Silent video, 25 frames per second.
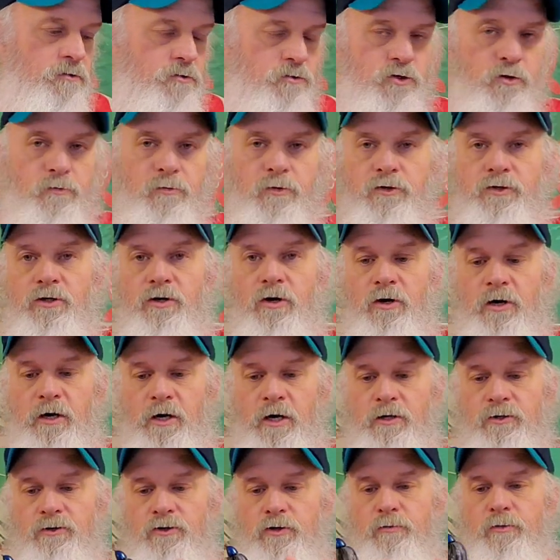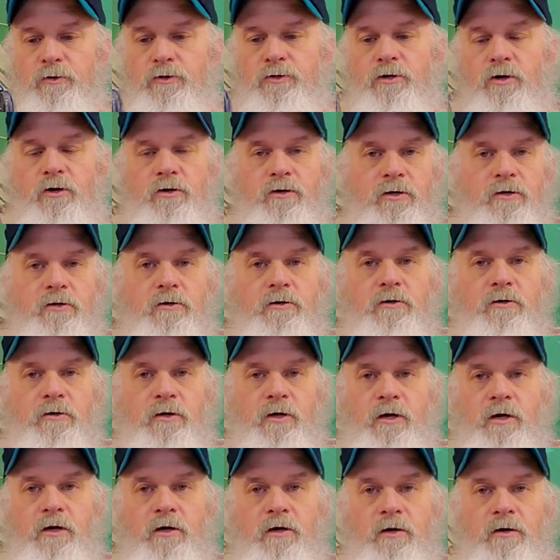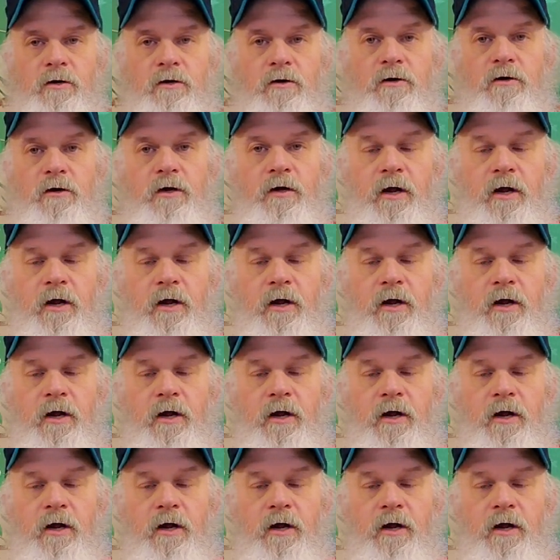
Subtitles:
super chunk. I got super chunk in